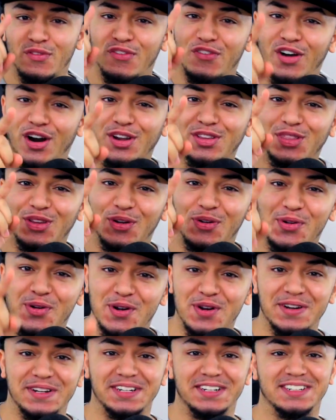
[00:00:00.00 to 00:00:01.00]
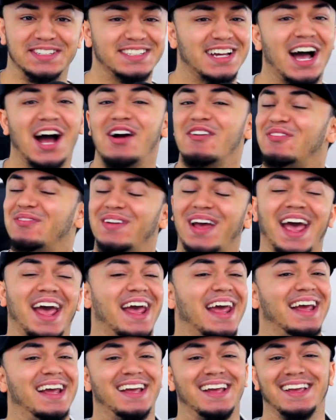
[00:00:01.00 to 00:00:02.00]
Fuck the Warriors. I,
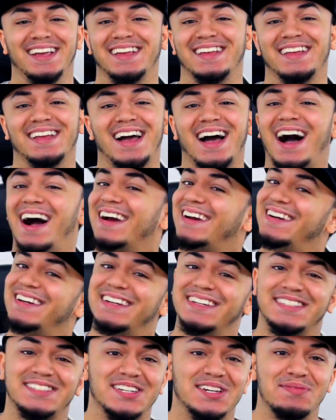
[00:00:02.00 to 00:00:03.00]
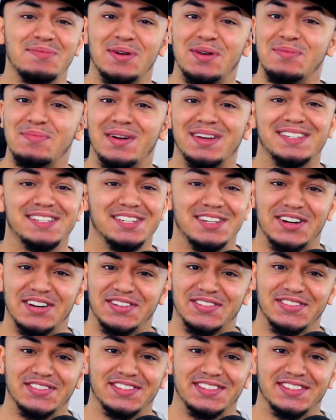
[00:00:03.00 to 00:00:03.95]
hey, I couldn't have said better myself."